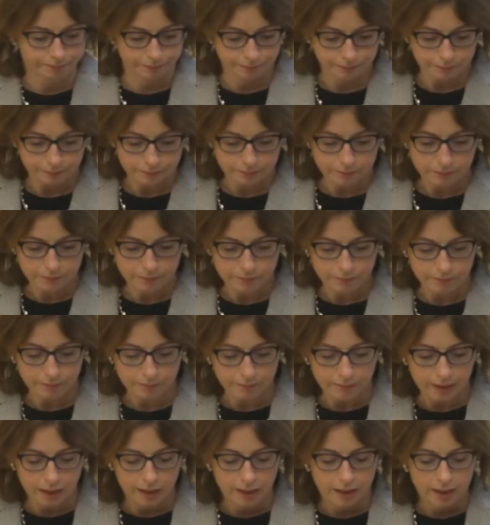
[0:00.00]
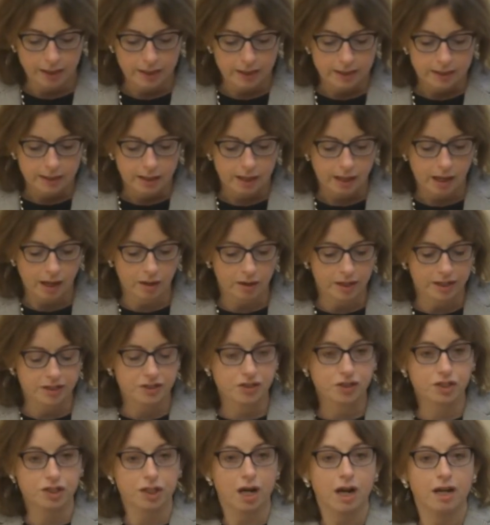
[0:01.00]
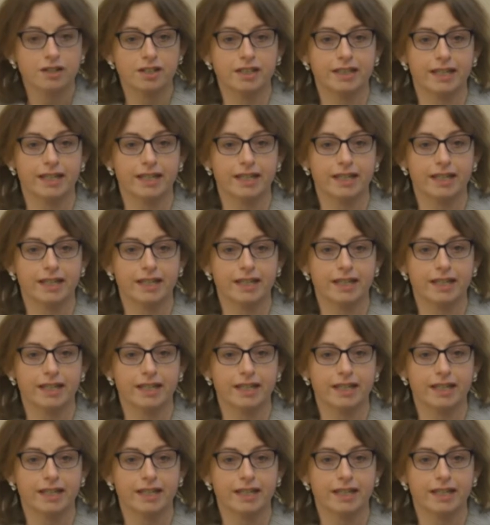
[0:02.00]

I'm going to start